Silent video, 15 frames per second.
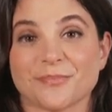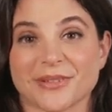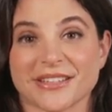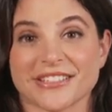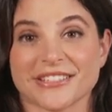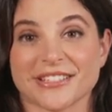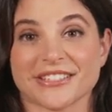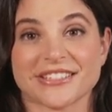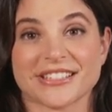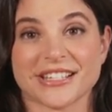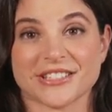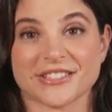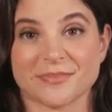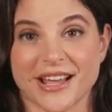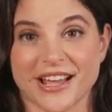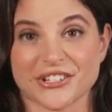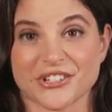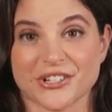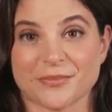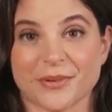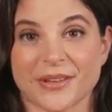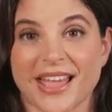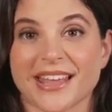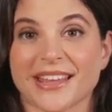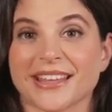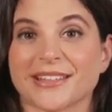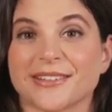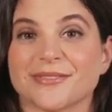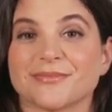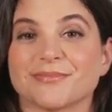business expansion
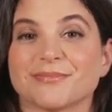planning.